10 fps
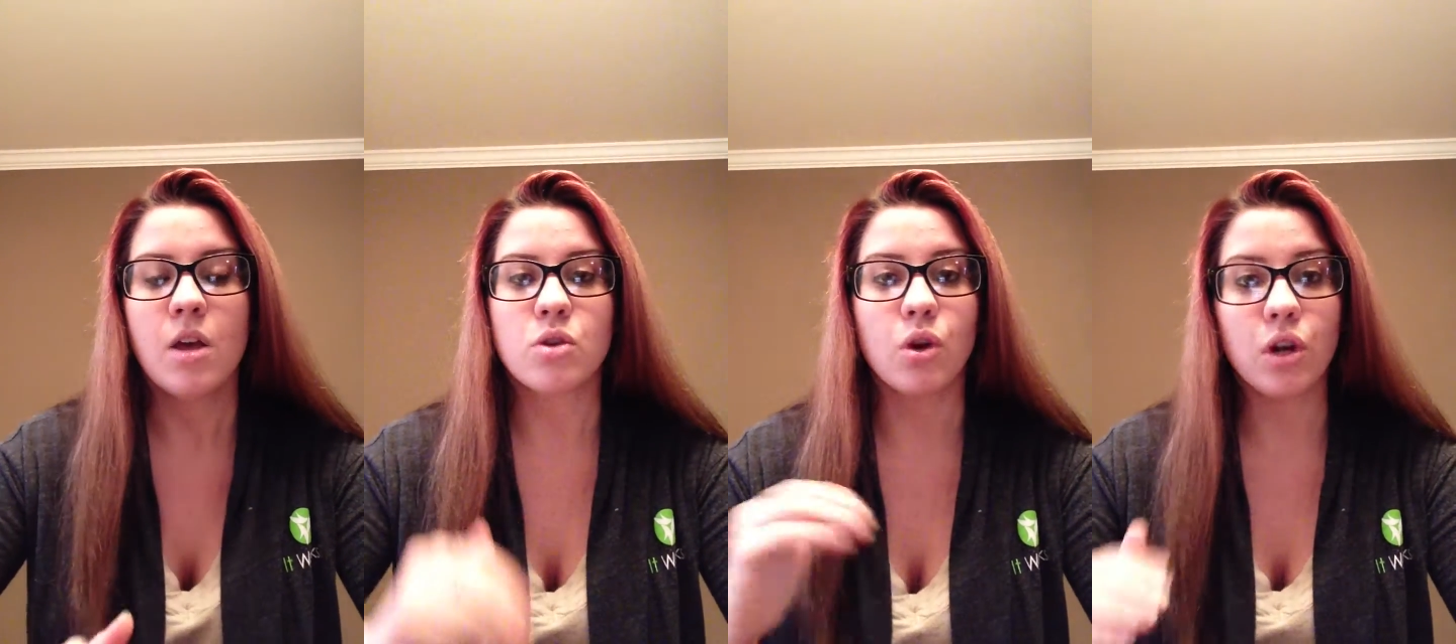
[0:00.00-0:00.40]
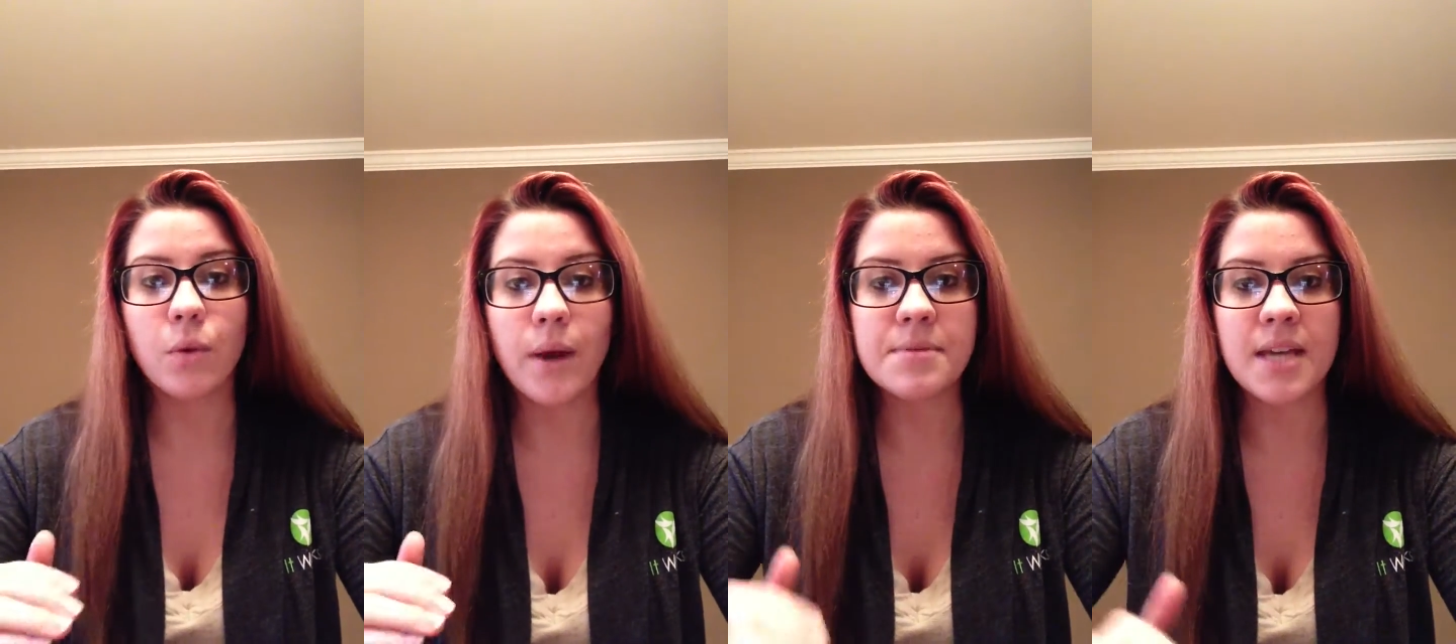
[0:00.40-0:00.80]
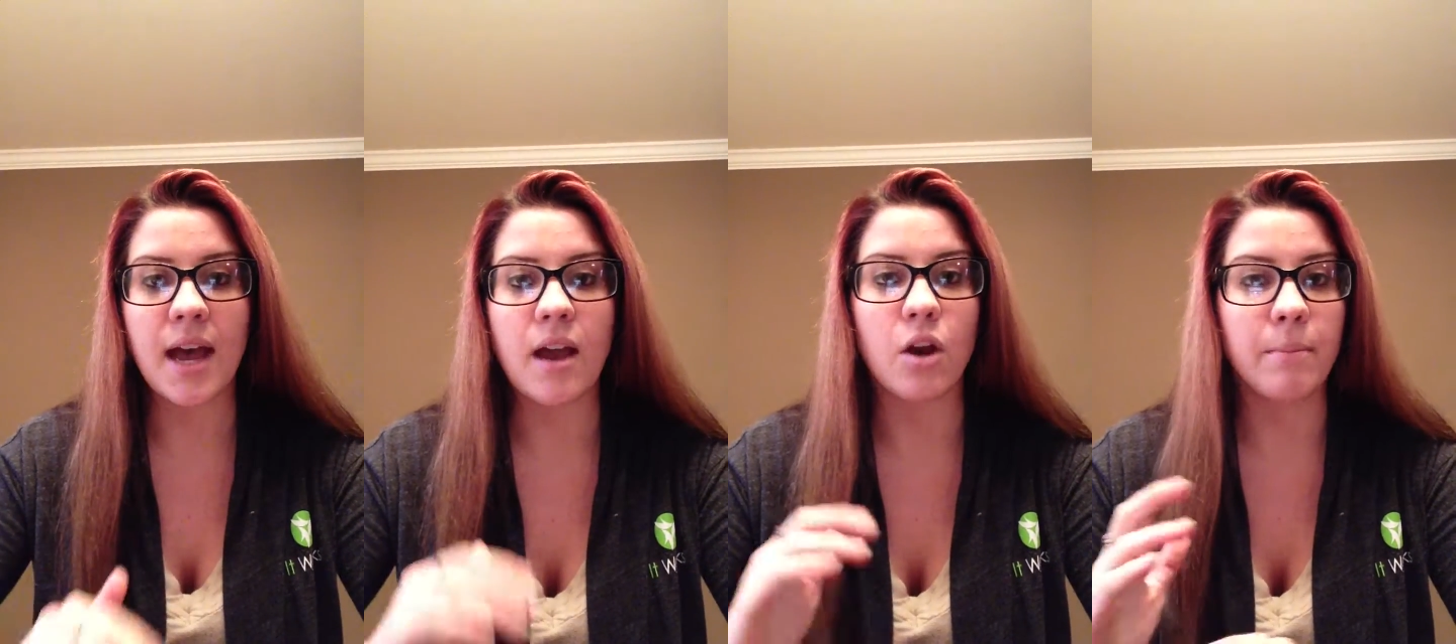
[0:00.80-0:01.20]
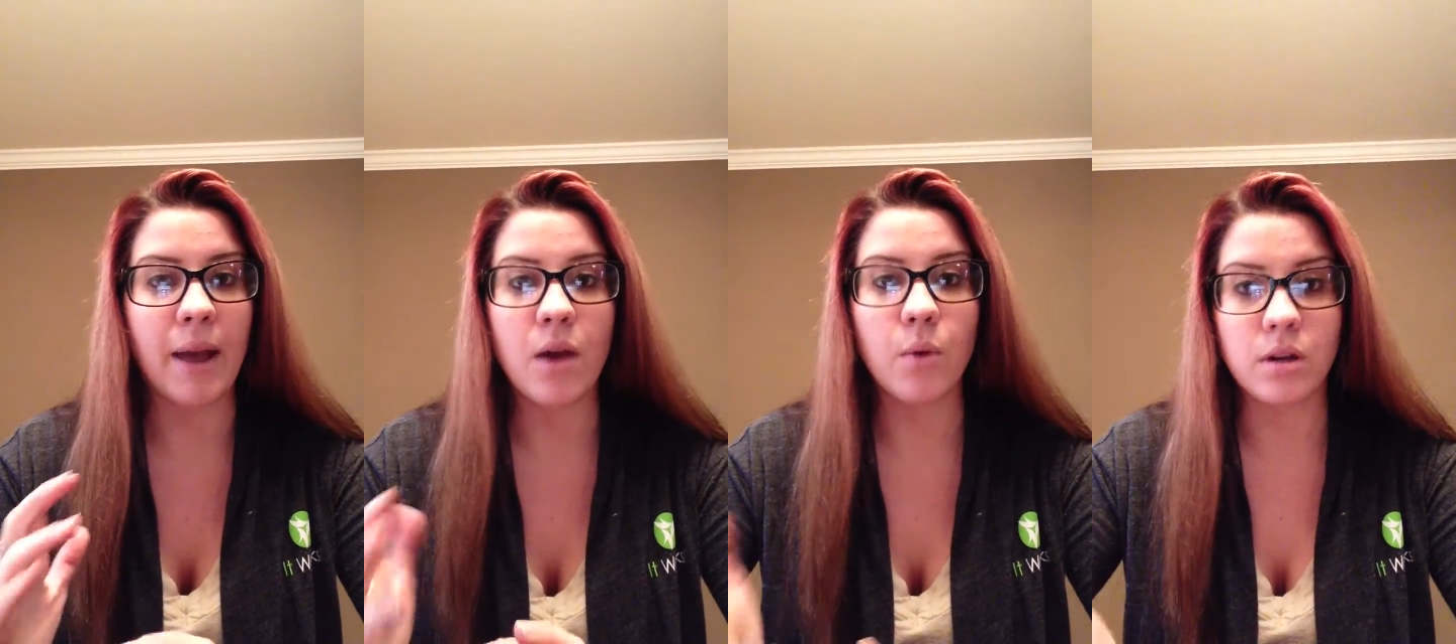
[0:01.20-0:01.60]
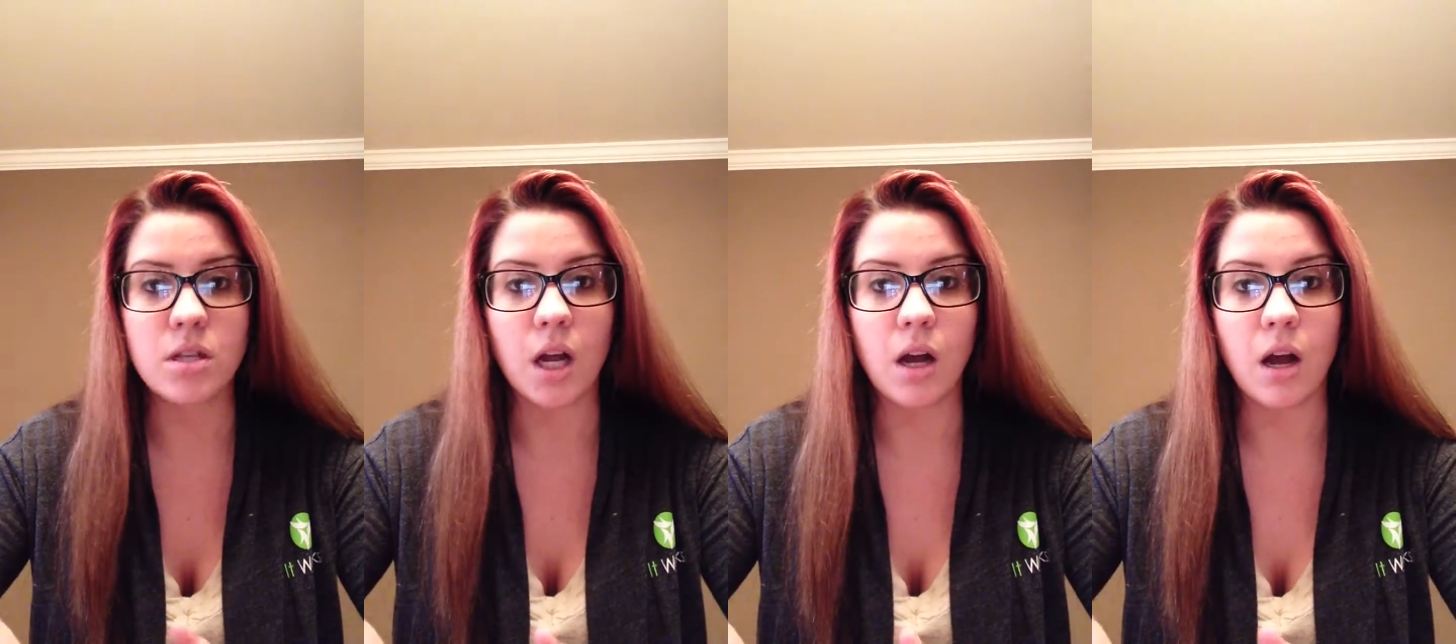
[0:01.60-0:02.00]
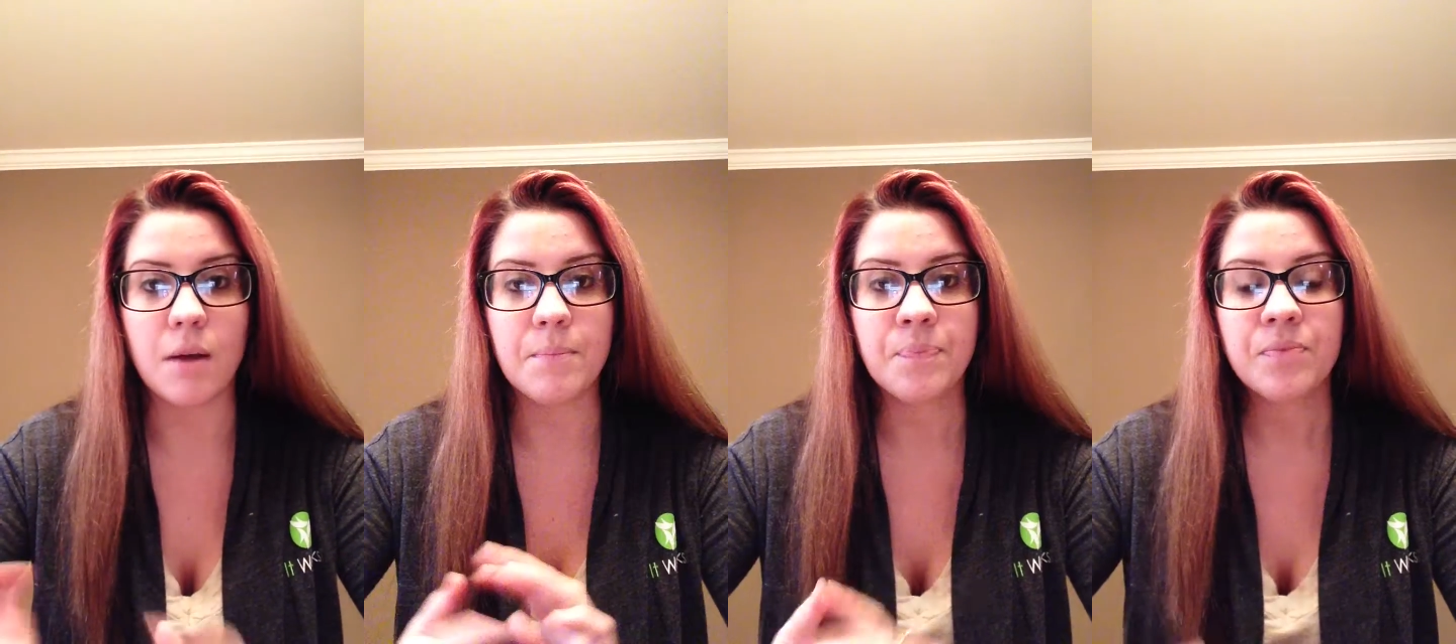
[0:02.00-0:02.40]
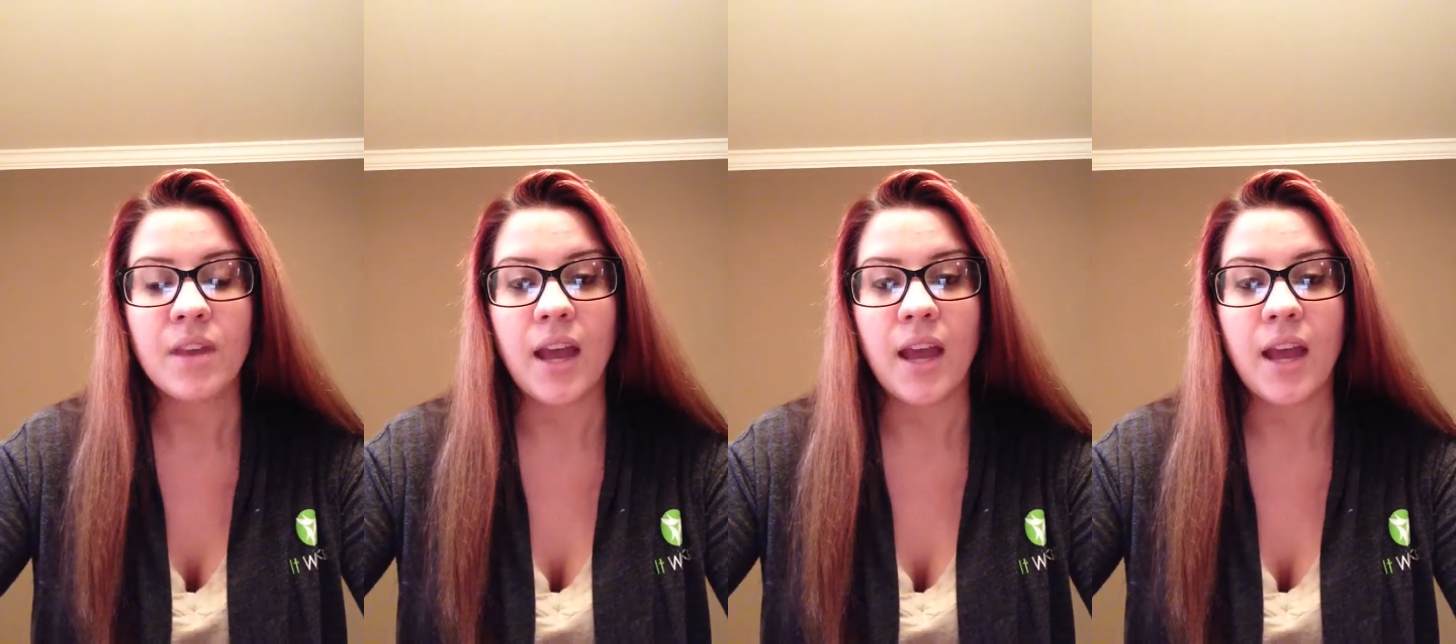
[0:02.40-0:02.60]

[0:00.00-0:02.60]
So go to your website or myitworks.com